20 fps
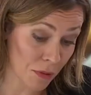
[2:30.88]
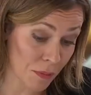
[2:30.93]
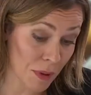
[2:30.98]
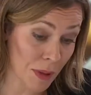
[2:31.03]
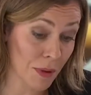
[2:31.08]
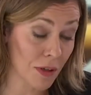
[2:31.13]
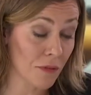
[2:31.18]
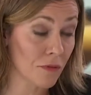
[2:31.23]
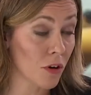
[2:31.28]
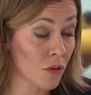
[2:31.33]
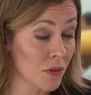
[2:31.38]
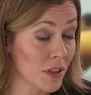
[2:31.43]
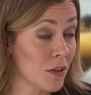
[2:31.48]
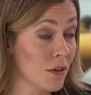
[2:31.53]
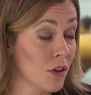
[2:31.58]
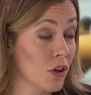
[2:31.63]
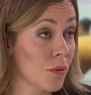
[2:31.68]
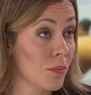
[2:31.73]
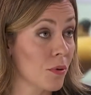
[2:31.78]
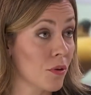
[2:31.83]
people involved in
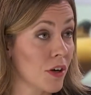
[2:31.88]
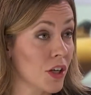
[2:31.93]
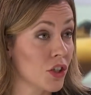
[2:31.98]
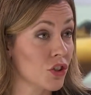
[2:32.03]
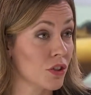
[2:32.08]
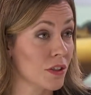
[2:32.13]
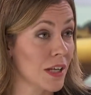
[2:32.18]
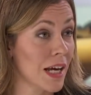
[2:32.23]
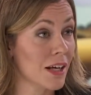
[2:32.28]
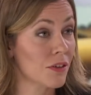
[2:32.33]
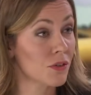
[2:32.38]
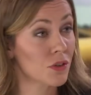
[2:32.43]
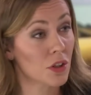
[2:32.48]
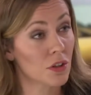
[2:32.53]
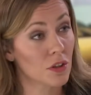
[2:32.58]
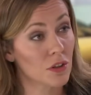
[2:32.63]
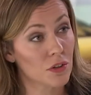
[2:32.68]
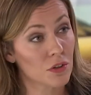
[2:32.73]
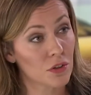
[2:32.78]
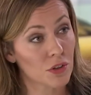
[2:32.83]
the operation. How
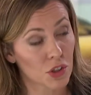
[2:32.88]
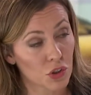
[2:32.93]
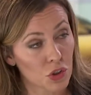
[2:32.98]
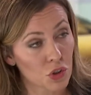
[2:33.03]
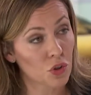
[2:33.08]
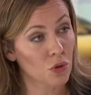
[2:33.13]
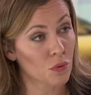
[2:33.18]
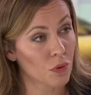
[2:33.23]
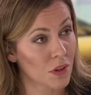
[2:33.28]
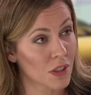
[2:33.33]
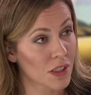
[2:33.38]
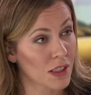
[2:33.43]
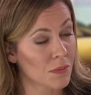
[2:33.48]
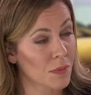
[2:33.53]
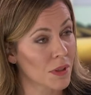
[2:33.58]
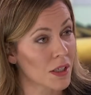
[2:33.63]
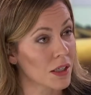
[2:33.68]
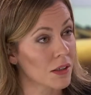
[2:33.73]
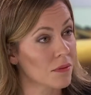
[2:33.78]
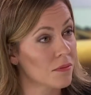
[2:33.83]
secure will this
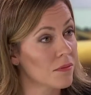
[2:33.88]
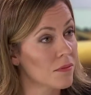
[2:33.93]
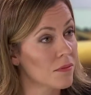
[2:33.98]
be?